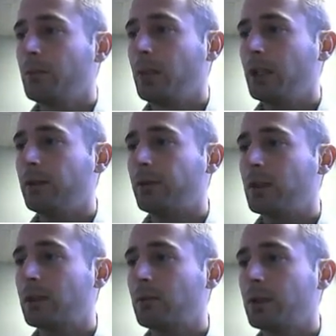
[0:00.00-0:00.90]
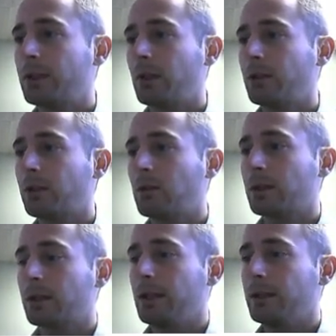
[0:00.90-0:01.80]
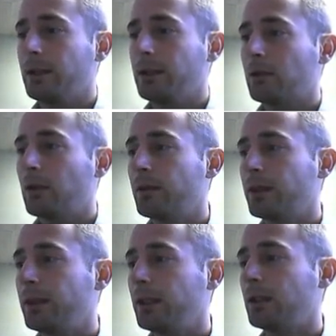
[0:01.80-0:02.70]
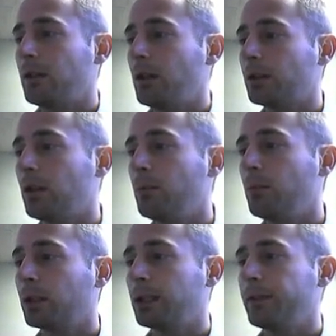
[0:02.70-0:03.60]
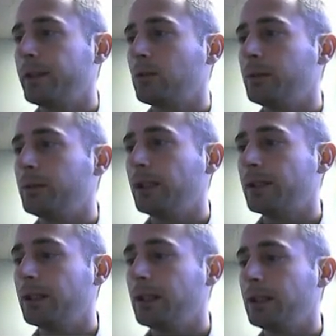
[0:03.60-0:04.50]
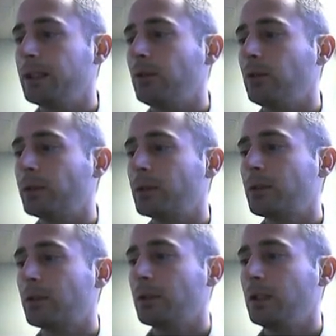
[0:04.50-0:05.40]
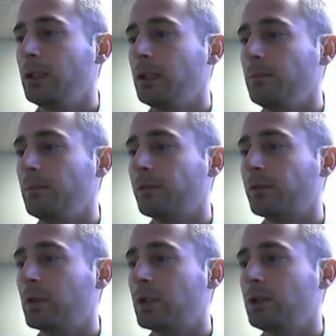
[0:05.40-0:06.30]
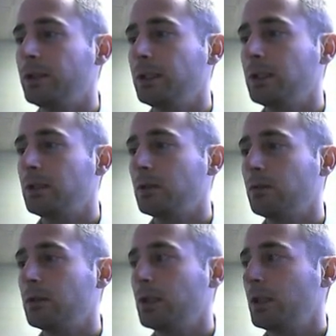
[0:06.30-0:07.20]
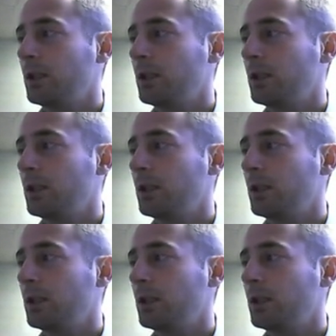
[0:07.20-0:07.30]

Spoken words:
But first, I want to start with the course content. So everything, all your homework and everything will be listed in these folders for what you'll need to do.